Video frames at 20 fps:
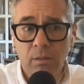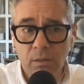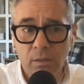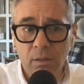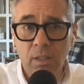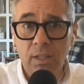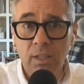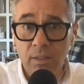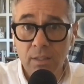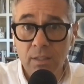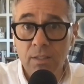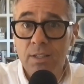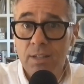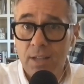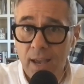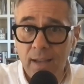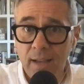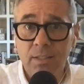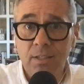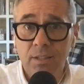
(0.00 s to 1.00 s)
lead the
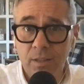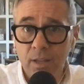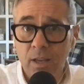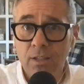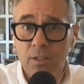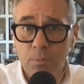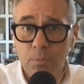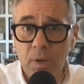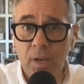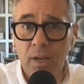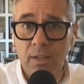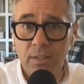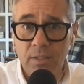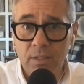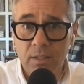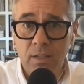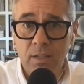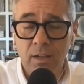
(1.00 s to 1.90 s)
stats in that space.